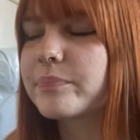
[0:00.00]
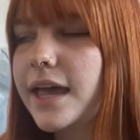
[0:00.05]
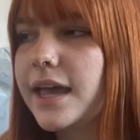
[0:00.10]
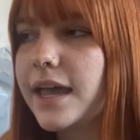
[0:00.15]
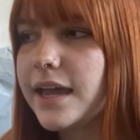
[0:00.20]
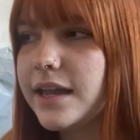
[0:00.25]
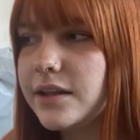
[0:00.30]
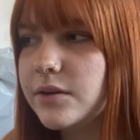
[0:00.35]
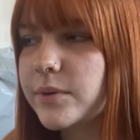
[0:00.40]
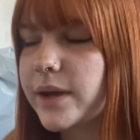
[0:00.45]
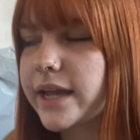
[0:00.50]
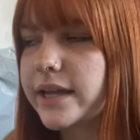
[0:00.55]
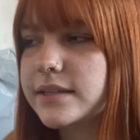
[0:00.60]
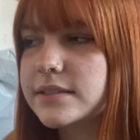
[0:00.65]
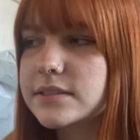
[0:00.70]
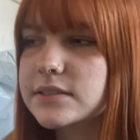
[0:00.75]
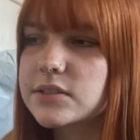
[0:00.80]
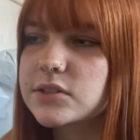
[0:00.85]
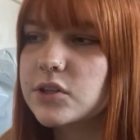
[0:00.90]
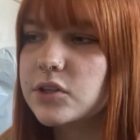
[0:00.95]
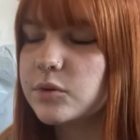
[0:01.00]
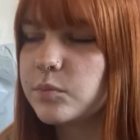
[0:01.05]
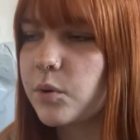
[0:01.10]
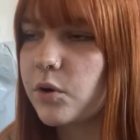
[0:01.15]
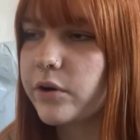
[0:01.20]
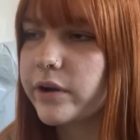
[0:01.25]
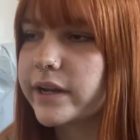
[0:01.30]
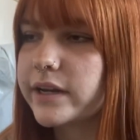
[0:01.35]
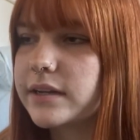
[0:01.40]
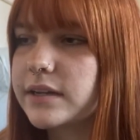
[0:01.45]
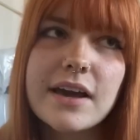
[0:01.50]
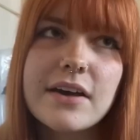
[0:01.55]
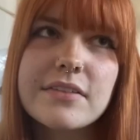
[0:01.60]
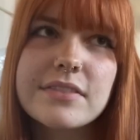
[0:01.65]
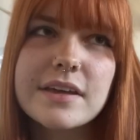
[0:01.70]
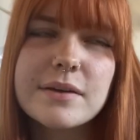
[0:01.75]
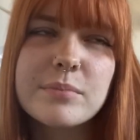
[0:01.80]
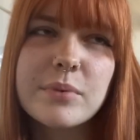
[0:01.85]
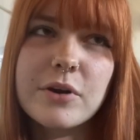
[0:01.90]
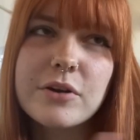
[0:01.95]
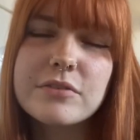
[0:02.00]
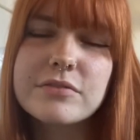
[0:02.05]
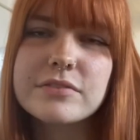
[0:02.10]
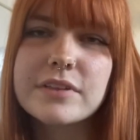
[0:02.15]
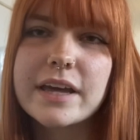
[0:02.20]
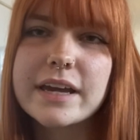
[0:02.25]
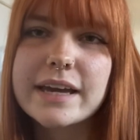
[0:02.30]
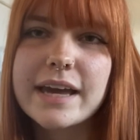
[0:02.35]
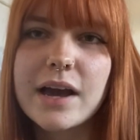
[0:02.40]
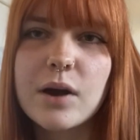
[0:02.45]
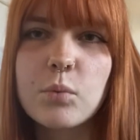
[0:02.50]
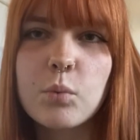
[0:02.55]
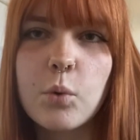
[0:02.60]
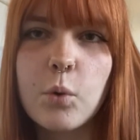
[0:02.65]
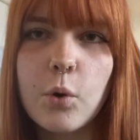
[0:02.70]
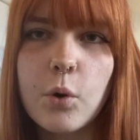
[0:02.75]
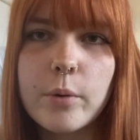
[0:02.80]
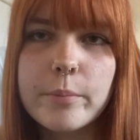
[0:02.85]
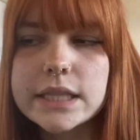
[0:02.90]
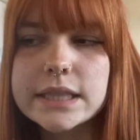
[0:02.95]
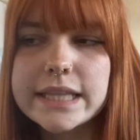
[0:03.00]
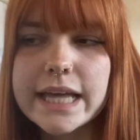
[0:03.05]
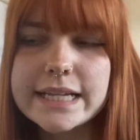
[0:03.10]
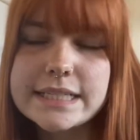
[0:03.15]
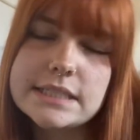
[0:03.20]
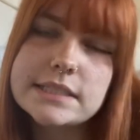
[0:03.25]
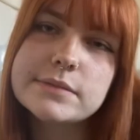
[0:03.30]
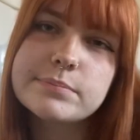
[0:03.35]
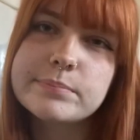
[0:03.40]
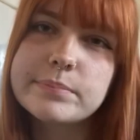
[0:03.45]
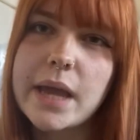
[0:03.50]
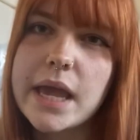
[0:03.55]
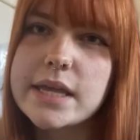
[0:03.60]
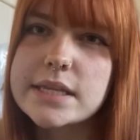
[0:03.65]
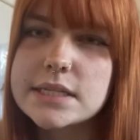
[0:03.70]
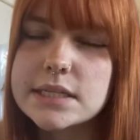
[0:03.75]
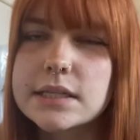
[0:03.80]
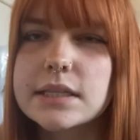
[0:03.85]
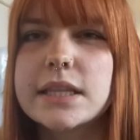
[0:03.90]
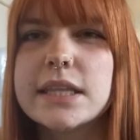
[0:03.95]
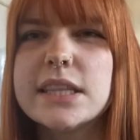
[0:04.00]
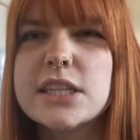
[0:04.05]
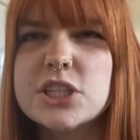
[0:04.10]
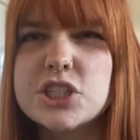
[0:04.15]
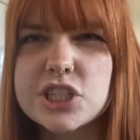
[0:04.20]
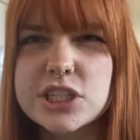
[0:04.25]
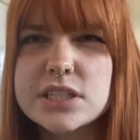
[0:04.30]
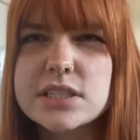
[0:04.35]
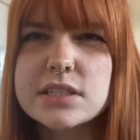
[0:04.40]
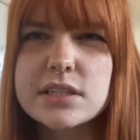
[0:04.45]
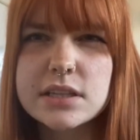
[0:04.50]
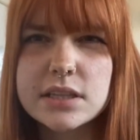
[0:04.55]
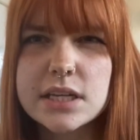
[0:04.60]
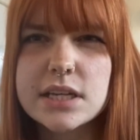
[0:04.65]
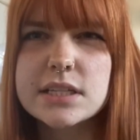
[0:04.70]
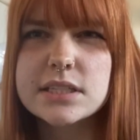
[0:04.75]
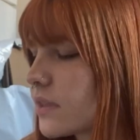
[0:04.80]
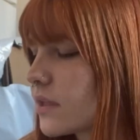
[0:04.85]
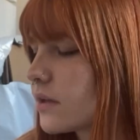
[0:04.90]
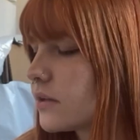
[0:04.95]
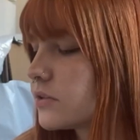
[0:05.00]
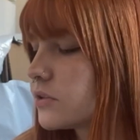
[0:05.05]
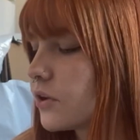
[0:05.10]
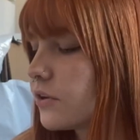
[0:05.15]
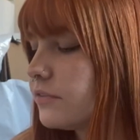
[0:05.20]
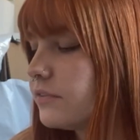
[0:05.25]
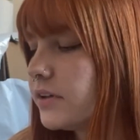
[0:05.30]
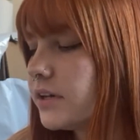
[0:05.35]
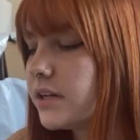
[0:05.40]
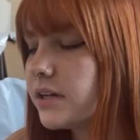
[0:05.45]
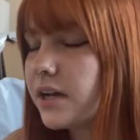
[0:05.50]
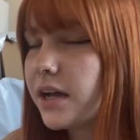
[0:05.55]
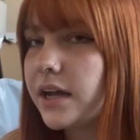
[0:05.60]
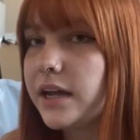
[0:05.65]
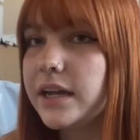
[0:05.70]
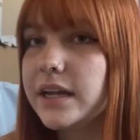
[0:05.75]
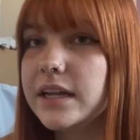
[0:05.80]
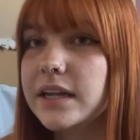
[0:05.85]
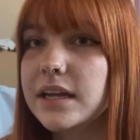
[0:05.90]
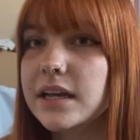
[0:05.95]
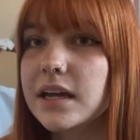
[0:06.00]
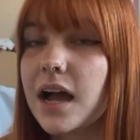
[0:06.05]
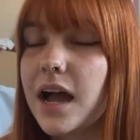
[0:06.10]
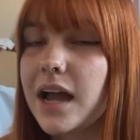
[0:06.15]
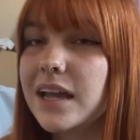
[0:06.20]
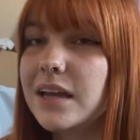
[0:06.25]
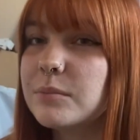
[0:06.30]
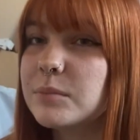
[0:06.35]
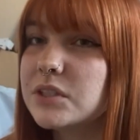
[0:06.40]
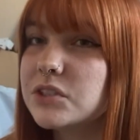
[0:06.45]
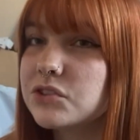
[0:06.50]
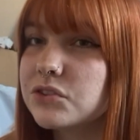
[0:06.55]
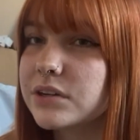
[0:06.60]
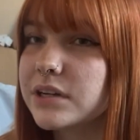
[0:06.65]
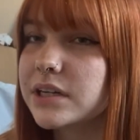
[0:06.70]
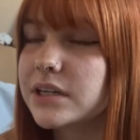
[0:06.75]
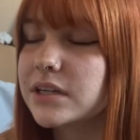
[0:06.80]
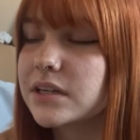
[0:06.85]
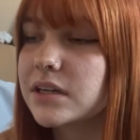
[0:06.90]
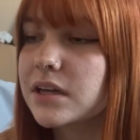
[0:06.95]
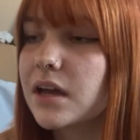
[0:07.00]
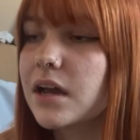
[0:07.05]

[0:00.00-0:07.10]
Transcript: Anyways, to the point, now they're both like at war. That's basically the gist of things. So far I am enjoying it.